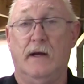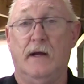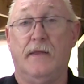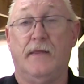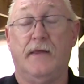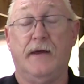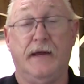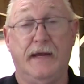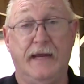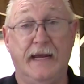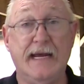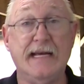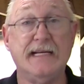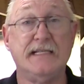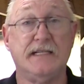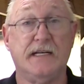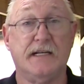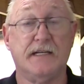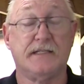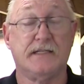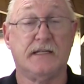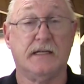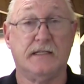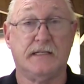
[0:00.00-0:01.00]
The
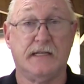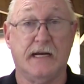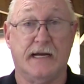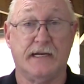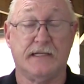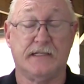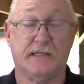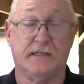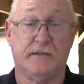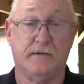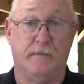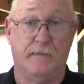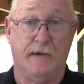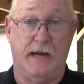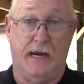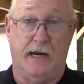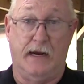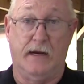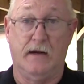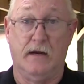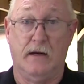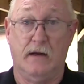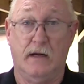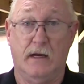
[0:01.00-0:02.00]
easiest test to
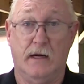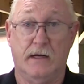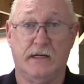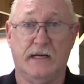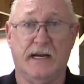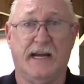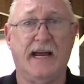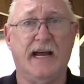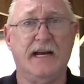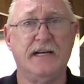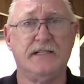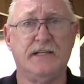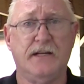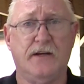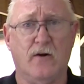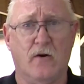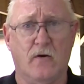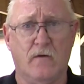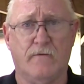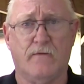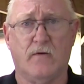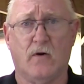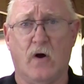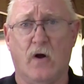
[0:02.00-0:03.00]
make to gauge the
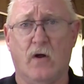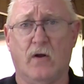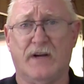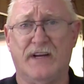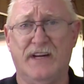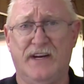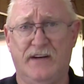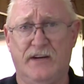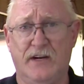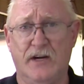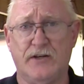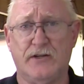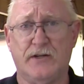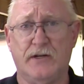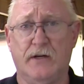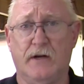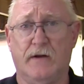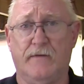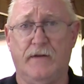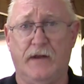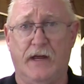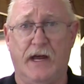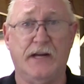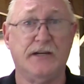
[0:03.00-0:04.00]
overall condition
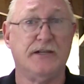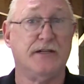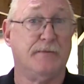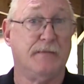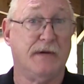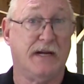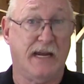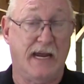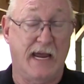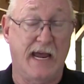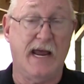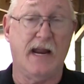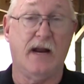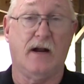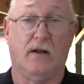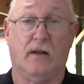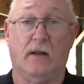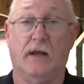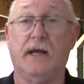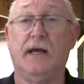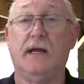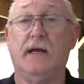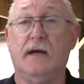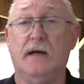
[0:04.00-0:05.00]
of the engine
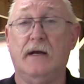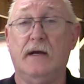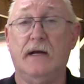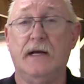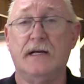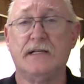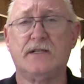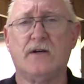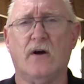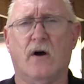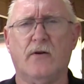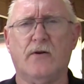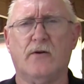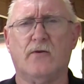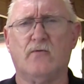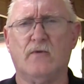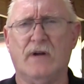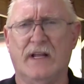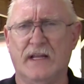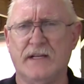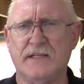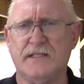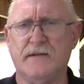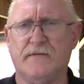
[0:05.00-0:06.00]
mechanically is called a
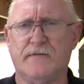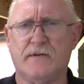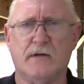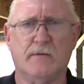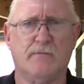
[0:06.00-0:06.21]
relative